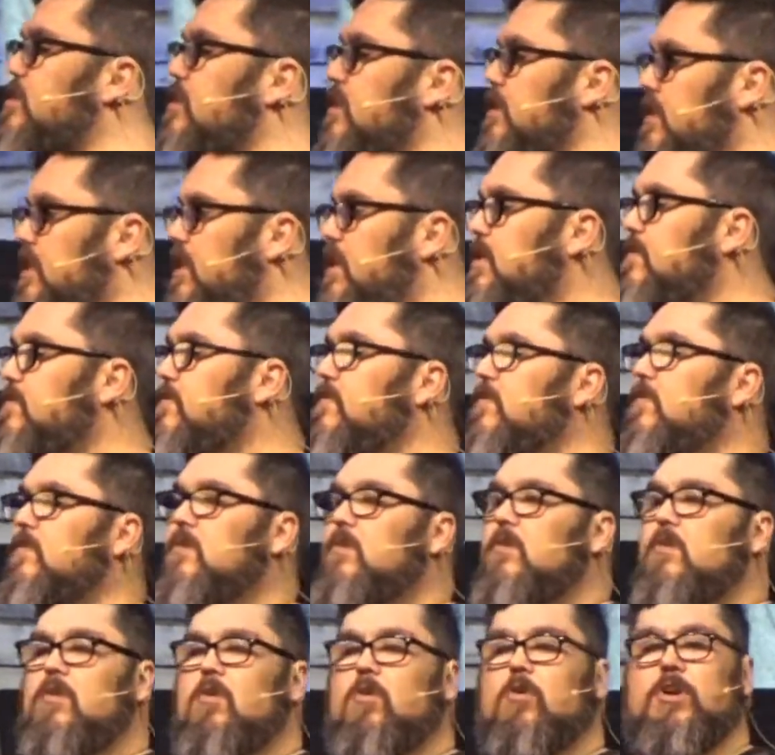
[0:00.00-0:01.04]
to live
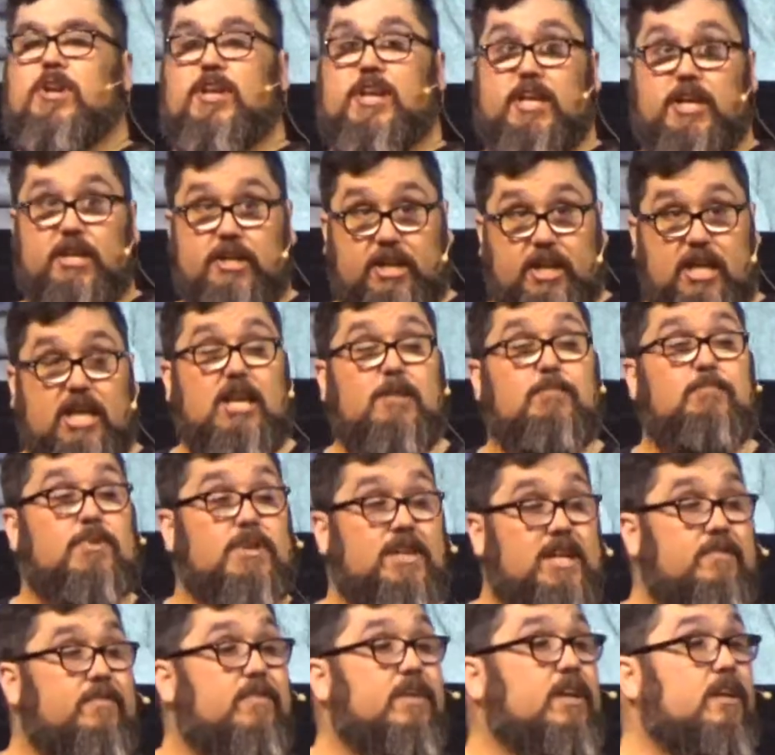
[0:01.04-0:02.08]
or to keep
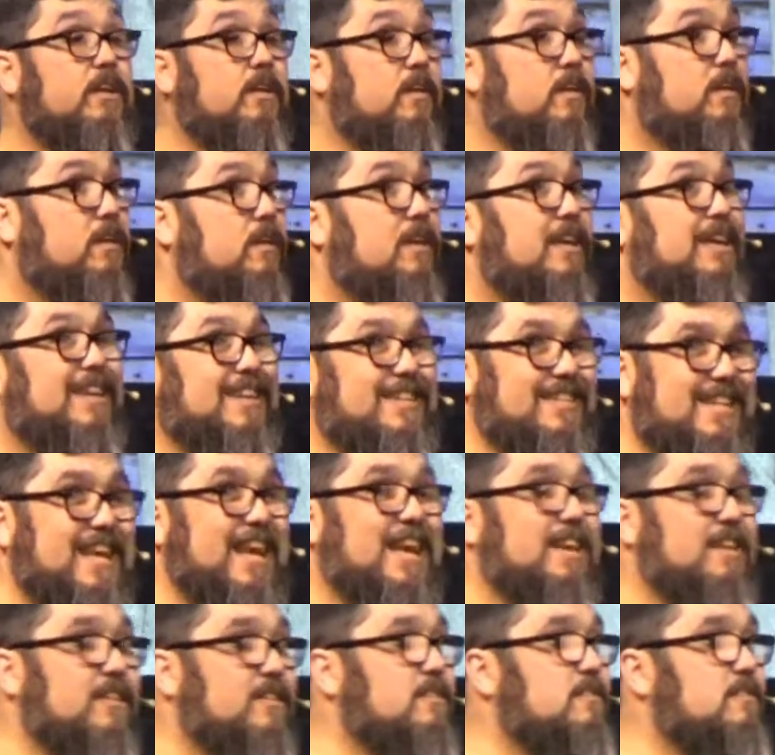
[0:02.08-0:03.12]
living in debt?